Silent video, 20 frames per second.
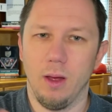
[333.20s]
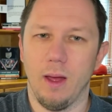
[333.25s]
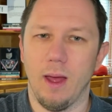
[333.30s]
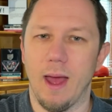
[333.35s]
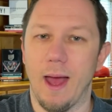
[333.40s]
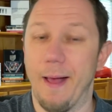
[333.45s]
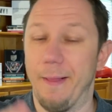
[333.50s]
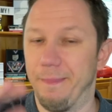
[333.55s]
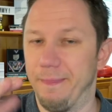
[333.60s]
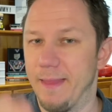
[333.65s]

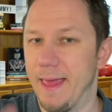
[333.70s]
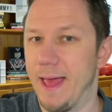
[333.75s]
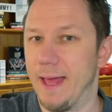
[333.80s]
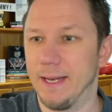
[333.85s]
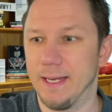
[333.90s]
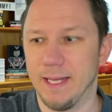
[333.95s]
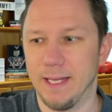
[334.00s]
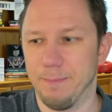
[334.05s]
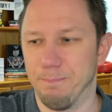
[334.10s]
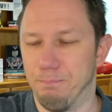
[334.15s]
and
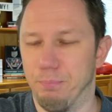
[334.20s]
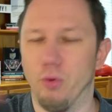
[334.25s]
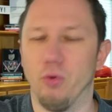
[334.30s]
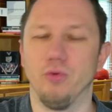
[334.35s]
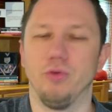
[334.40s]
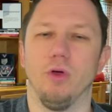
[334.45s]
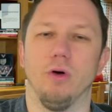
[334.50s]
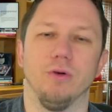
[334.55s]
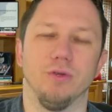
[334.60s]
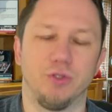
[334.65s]
then he
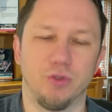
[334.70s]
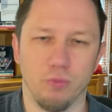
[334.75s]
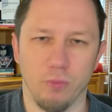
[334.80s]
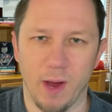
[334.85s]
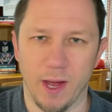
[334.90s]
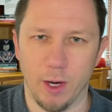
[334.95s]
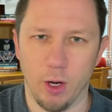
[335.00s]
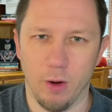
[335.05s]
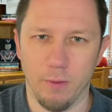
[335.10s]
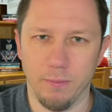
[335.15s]
bulldozed
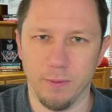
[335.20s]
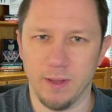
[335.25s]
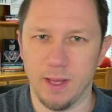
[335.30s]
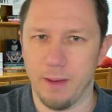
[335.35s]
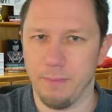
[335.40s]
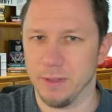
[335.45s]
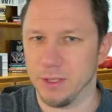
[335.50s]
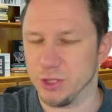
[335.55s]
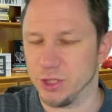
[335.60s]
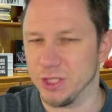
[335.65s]
right over
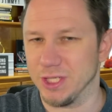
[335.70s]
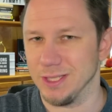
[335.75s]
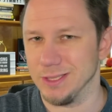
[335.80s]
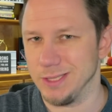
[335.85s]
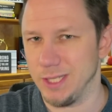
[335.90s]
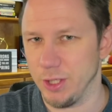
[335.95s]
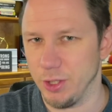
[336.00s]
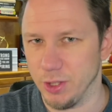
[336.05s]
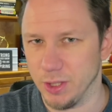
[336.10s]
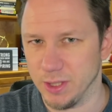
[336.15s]
them and just
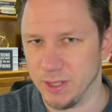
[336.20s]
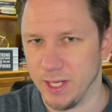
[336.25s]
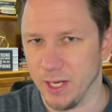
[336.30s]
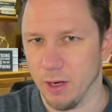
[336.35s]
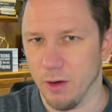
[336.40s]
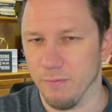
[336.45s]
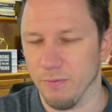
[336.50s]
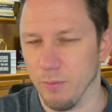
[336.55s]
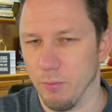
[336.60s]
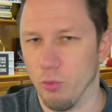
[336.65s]
continued to take
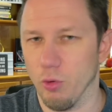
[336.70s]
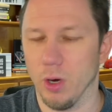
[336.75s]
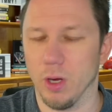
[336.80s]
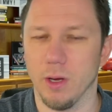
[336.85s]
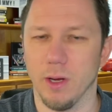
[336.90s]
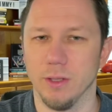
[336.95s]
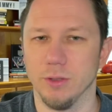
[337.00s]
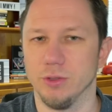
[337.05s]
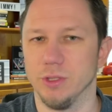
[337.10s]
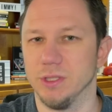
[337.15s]
over more
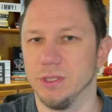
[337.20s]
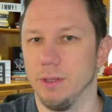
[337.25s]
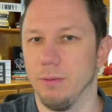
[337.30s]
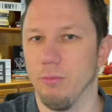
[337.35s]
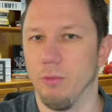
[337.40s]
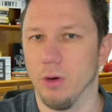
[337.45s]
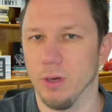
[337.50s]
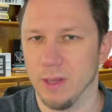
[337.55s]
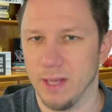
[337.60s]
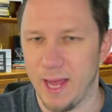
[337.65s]
countries and
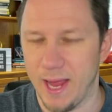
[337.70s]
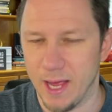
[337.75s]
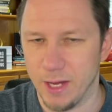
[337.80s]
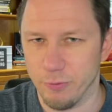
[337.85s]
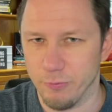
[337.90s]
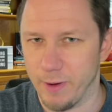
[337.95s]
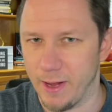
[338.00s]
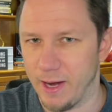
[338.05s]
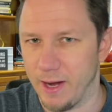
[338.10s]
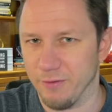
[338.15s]
more
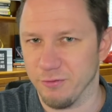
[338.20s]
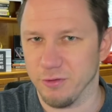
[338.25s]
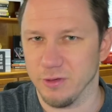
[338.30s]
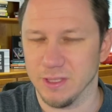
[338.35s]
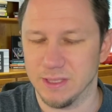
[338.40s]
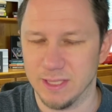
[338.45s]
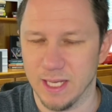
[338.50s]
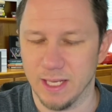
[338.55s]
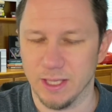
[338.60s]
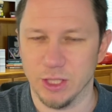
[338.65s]
land right after he
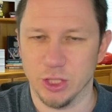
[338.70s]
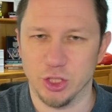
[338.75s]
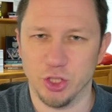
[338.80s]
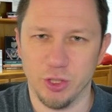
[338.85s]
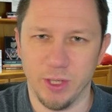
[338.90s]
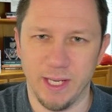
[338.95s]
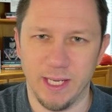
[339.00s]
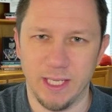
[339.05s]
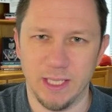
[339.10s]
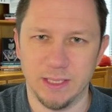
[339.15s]
signed the
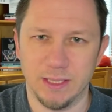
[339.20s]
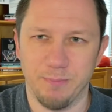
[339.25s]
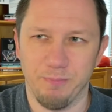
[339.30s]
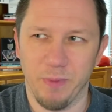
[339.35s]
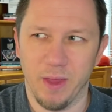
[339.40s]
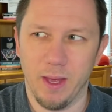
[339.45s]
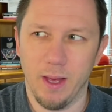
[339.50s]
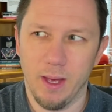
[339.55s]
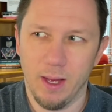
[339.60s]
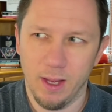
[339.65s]
treaties.
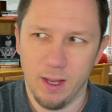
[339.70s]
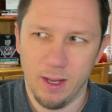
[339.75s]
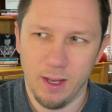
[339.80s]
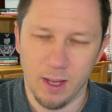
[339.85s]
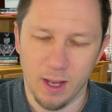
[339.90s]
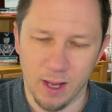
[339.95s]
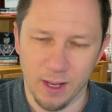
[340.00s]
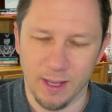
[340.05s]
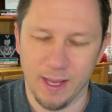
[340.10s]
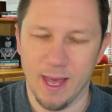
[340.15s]

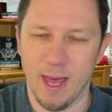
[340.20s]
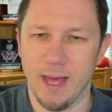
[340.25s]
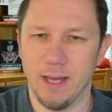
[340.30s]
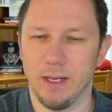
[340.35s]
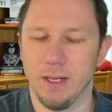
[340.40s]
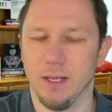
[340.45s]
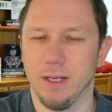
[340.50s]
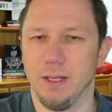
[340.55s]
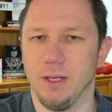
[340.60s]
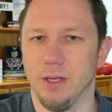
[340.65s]

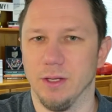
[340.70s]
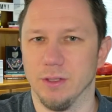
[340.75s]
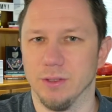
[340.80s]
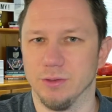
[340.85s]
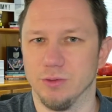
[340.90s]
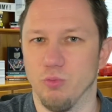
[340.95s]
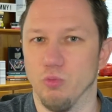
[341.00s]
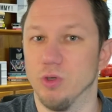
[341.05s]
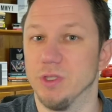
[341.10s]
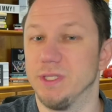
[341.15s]
Again, you know,
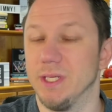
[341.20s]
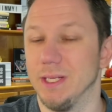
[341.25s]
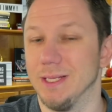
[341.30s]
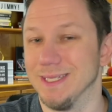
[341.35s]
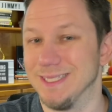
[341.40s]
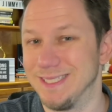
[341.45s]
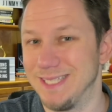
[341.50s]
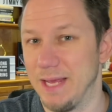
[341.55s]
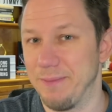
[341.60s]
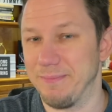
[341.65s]
we're seeing the
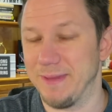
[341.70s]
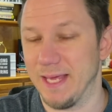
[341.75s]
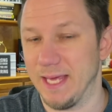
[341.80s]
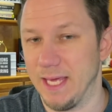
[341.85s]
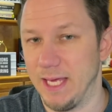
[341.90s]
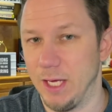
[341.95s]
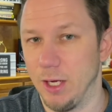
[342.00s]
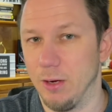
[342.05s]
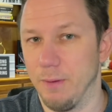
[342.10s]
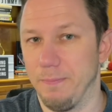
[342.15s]
same thing
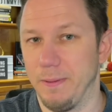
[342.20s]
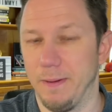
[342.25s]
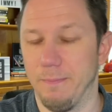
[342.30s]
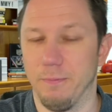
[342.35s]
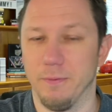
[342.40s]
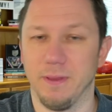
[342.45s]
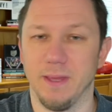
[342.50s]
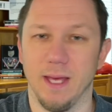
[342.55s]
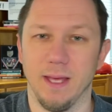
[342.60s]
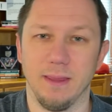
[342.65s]
here.
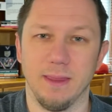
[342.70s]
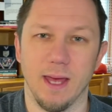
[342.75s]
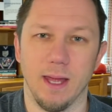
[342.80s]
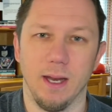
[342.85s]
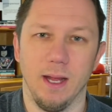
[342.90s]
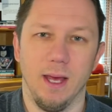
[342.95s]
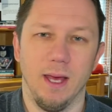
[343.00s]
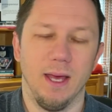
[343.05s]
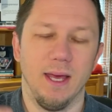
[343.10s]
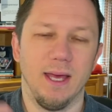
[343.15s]
People think that
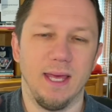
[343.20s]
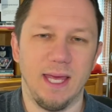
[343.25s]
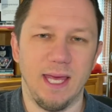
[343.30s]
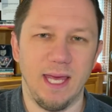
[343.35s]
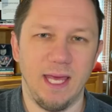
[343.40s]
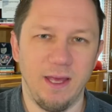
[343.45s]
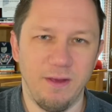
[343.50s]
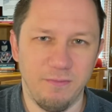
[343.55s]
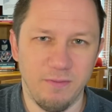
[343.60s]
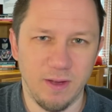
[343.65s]

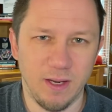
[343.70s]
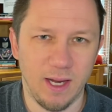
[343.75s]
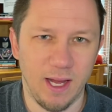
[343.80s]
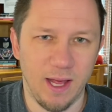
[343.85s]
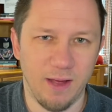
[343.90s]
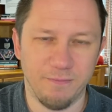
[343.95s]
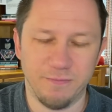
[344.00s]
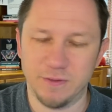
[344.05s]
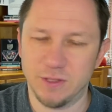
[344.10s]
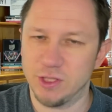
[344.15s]
even
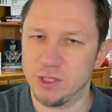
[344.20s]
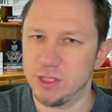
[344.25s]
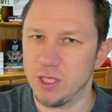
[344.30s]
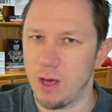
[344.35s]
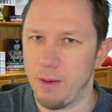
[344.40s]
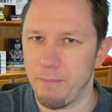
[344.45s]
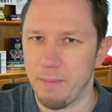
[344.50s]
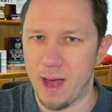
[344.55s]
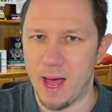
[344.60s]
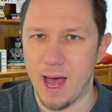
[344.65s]
if
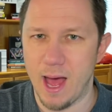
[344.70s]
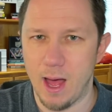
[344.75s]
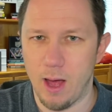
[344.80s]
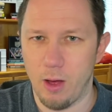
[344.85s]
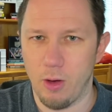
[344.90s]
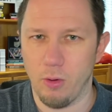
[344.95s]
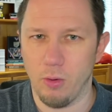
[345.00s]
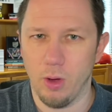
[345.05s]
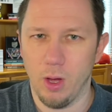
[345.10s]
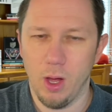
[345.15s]

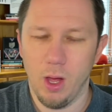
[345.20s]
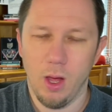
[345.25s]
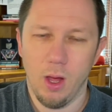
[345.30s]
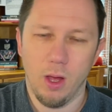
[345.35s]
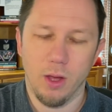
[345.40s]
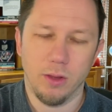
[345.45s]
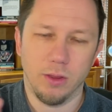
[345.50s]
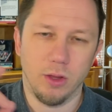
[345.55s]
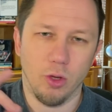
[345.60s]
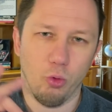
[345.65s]
somehow
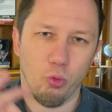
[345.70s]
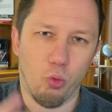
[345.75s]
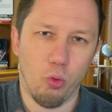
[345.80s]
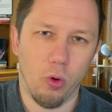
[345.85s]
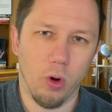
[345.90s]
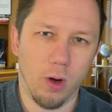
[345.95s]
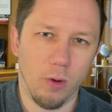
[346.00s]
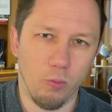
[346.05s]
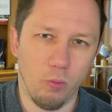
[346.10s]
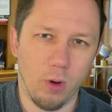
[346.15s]
the
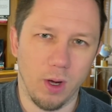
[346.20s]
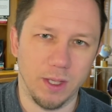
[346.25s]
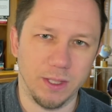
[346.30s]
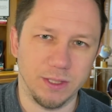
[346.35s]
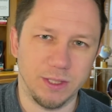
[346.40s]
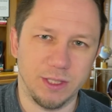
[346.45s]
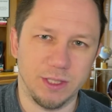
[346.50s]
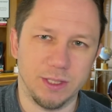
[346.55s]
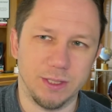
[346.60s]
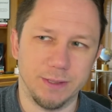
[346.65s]
war
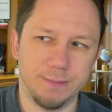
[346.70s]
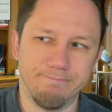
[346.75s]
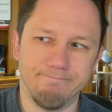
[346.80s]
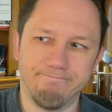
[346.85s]
was